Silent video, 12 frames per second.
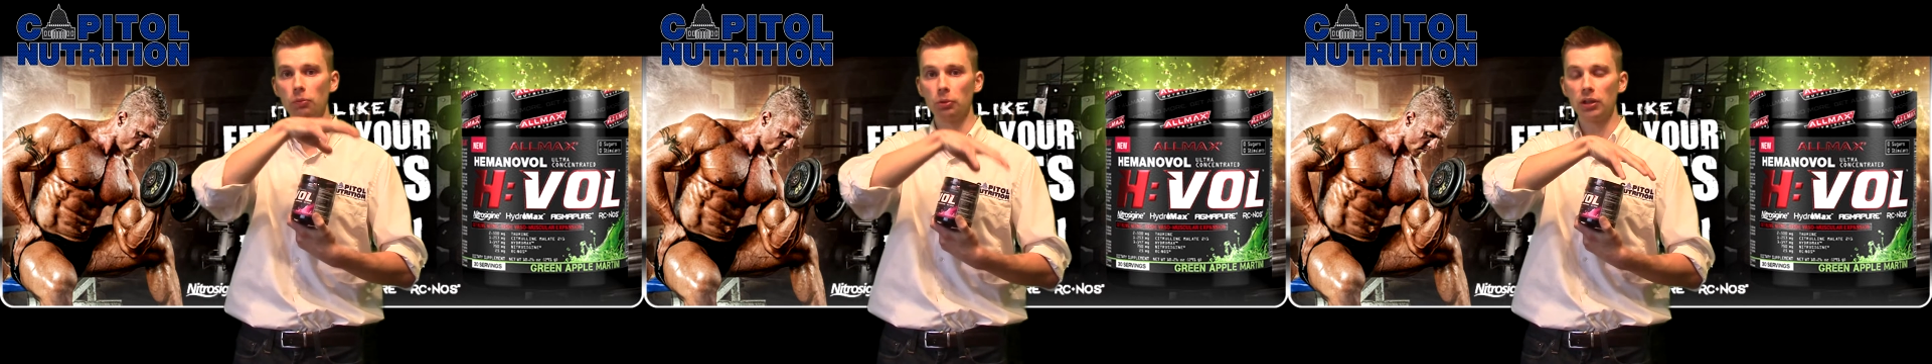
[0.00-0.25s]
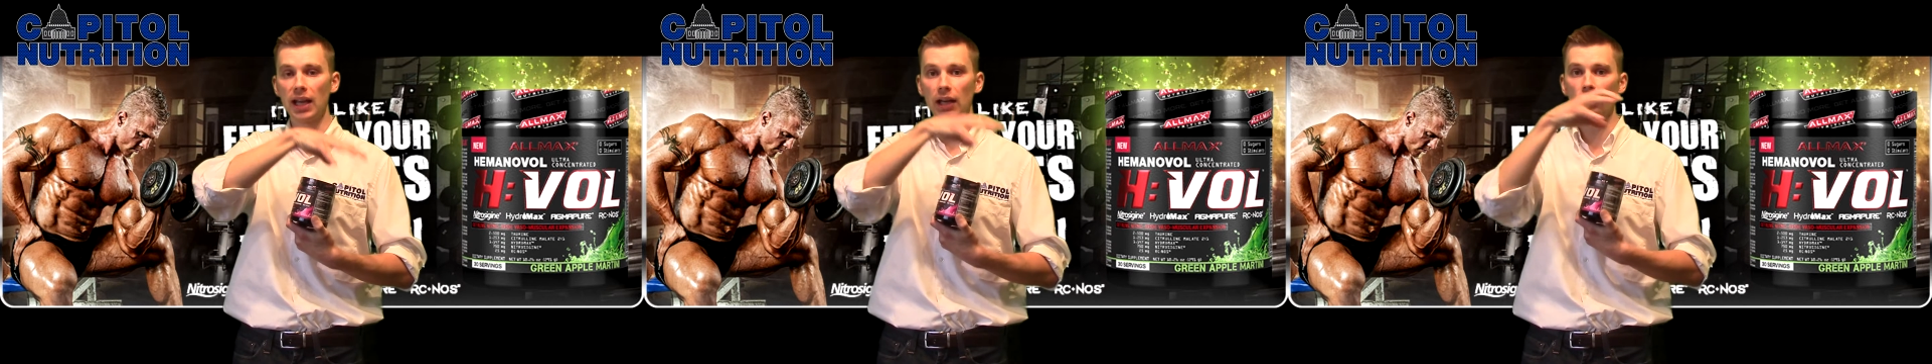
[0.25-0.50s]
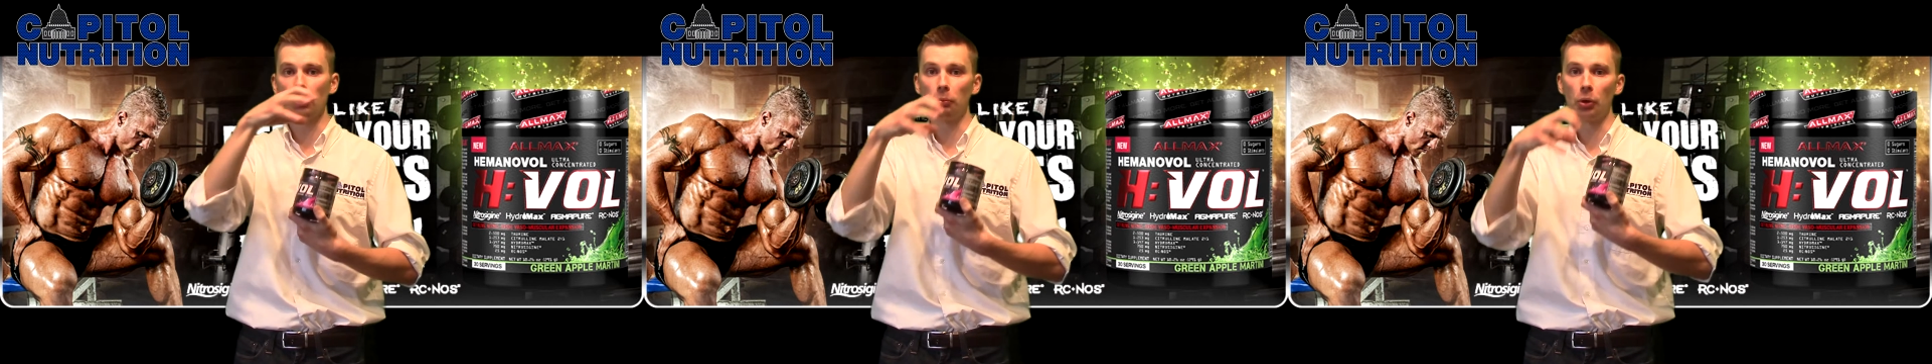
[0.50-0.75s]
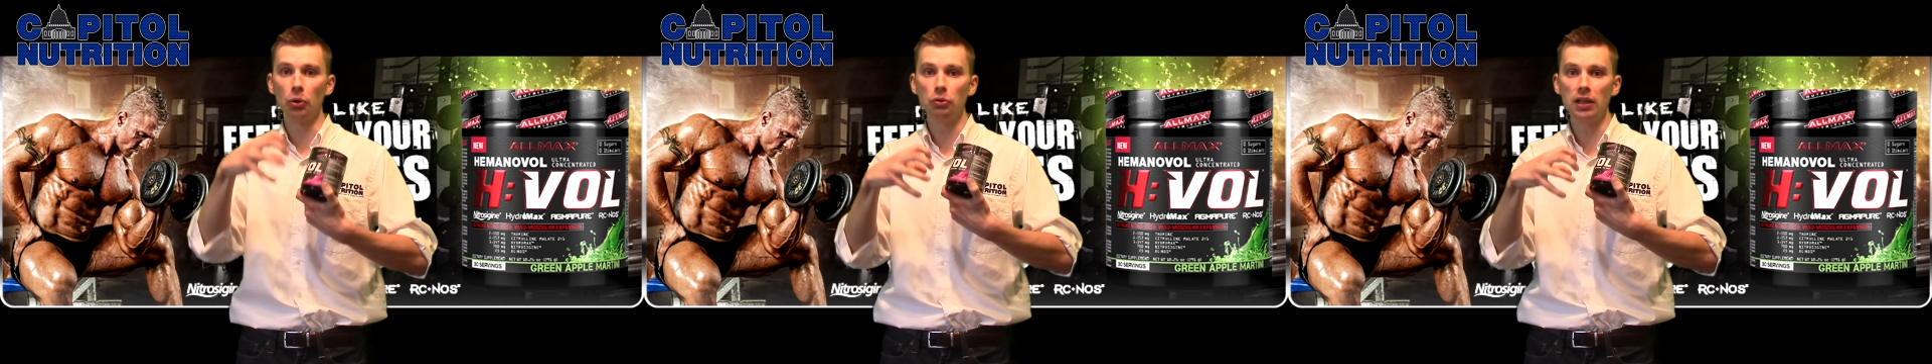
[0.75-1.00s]
protects the
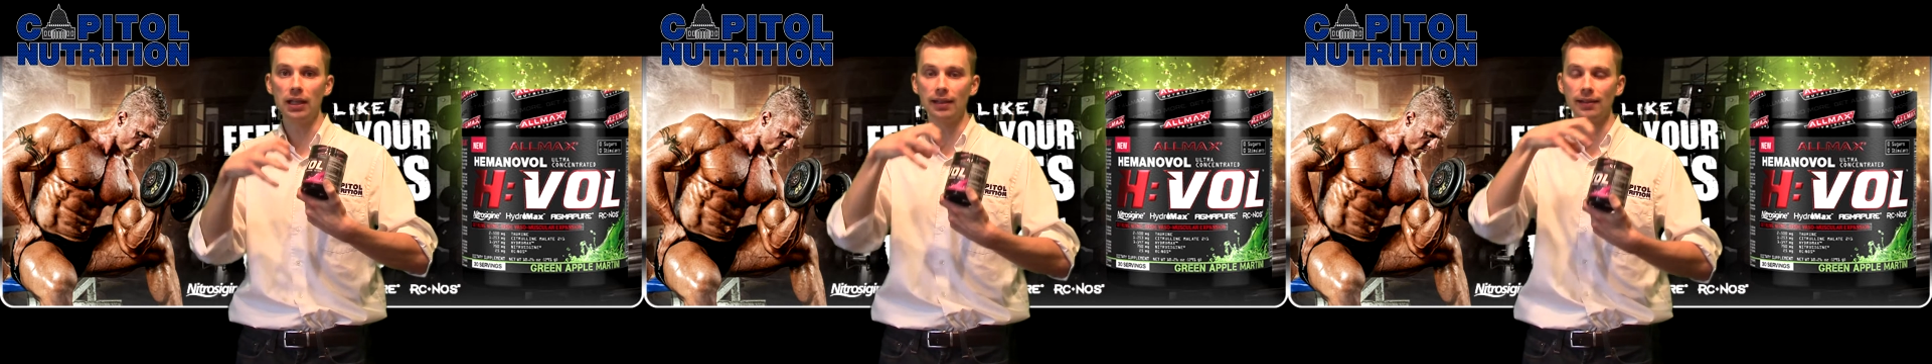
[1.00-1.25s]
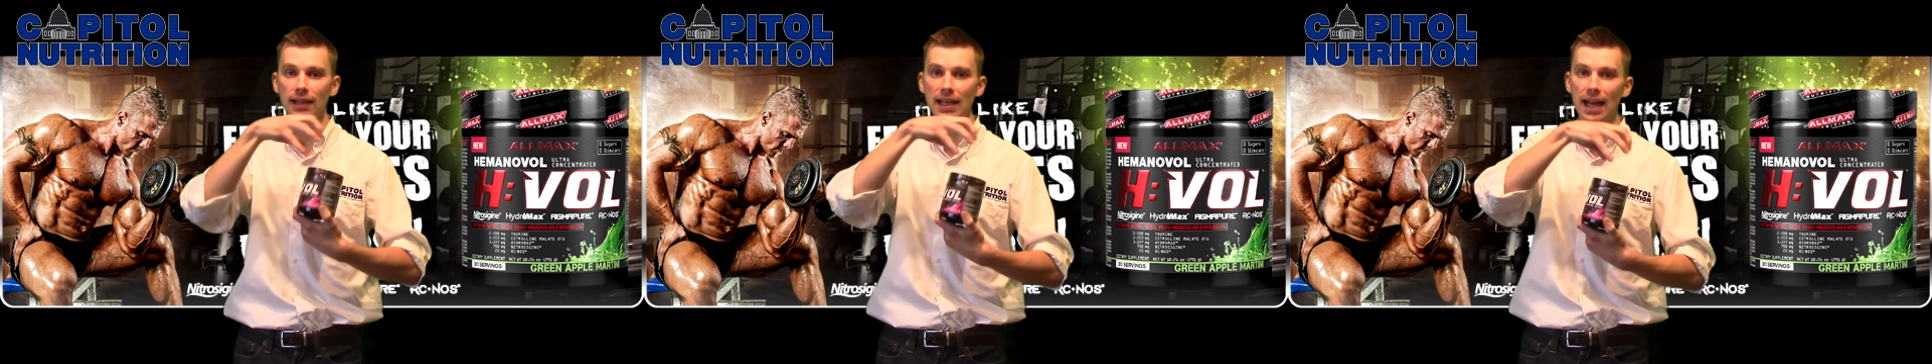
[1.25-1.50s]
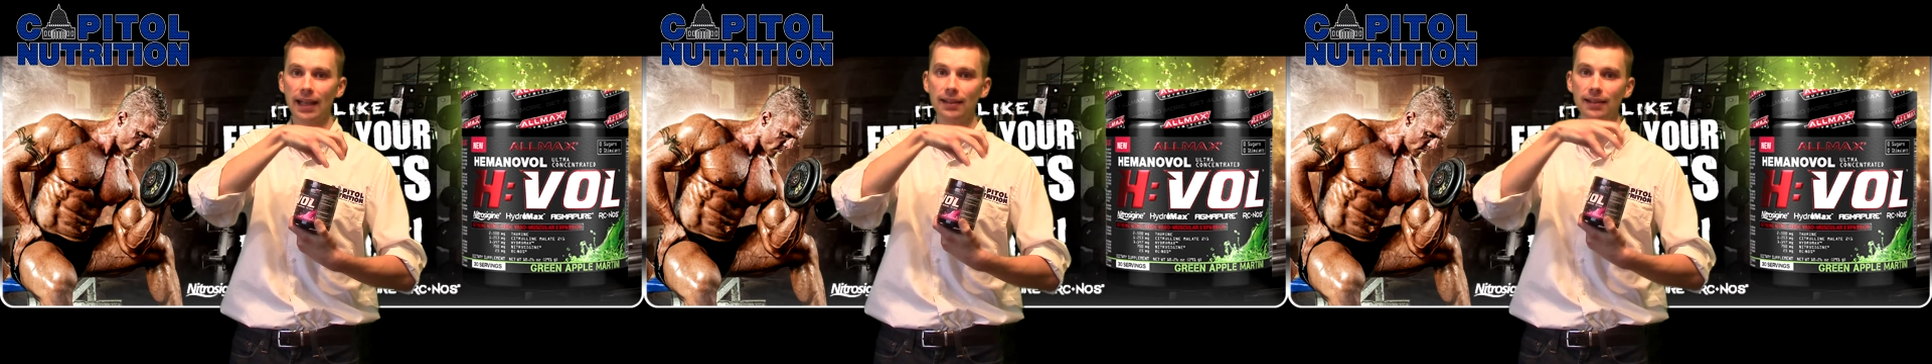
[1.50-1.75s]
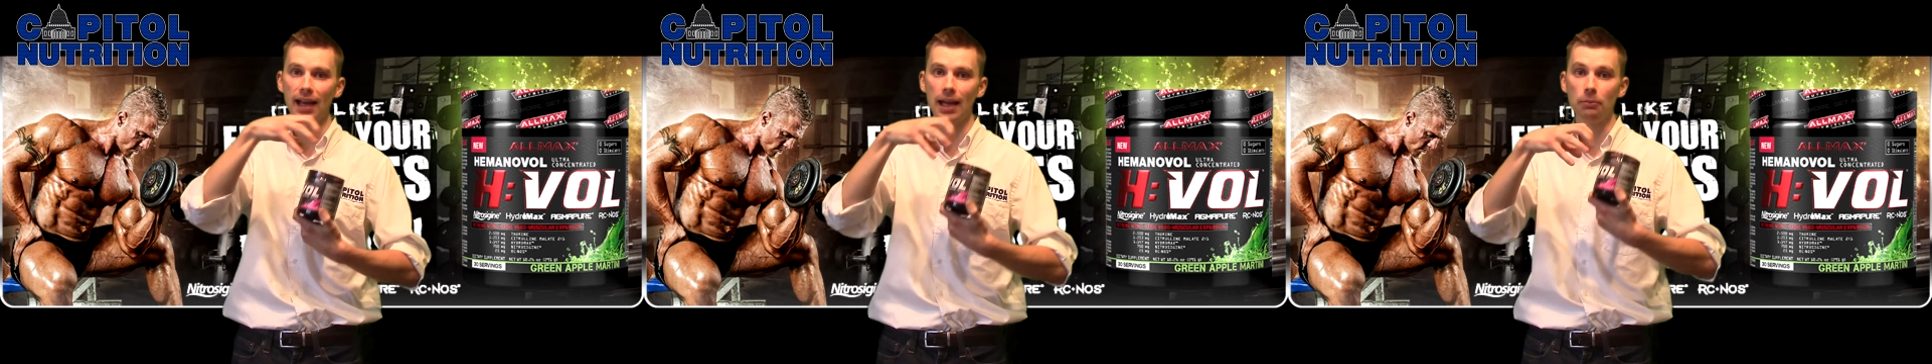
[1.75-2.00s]
proteins and the
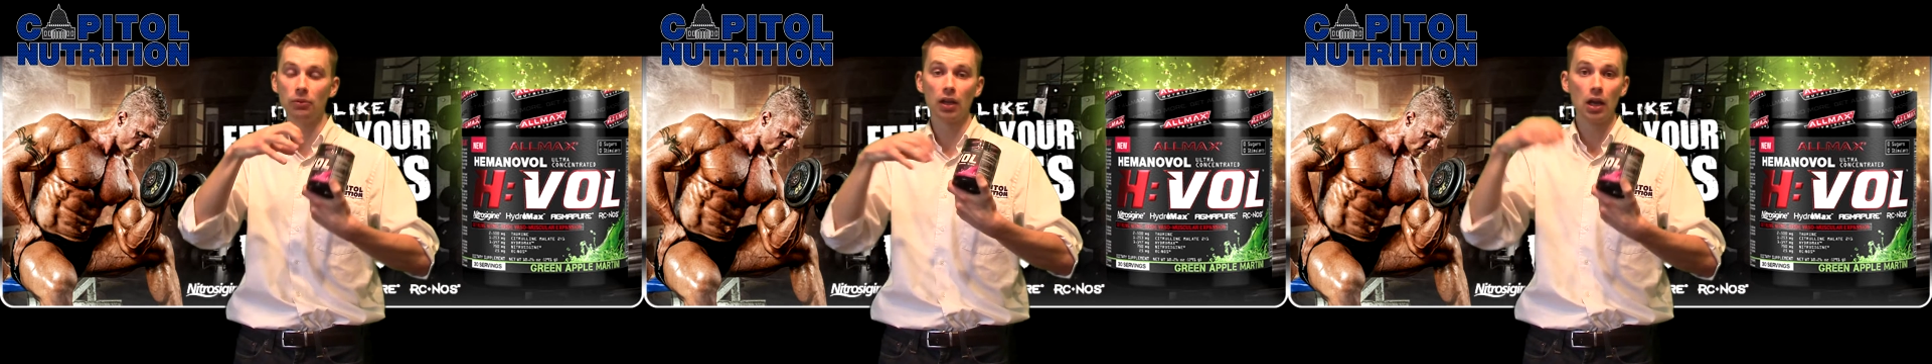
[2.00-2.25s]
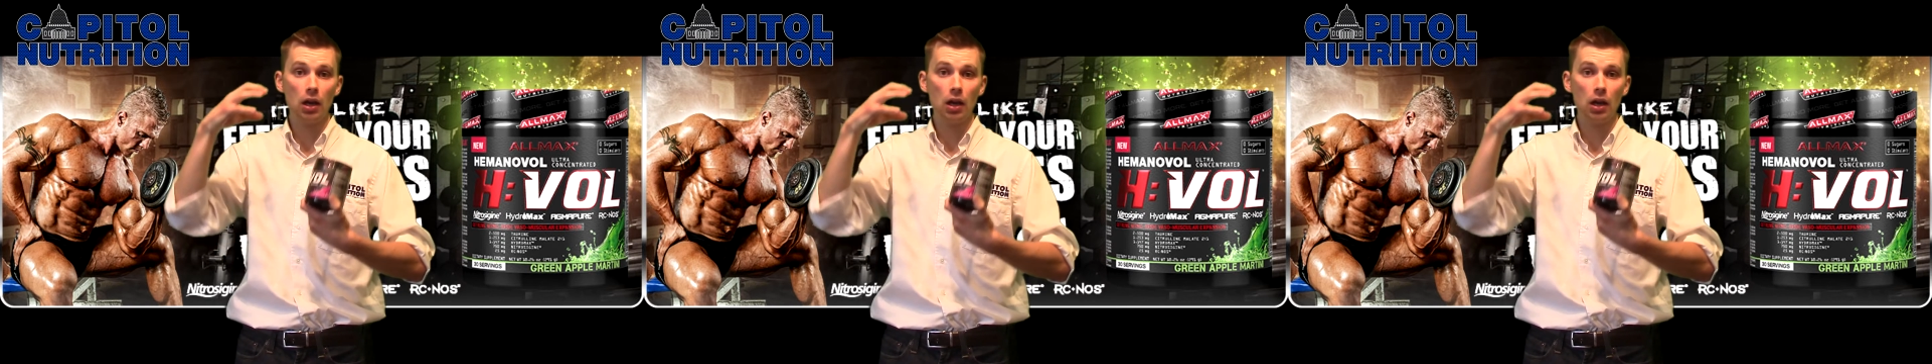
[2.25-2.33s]
enzymes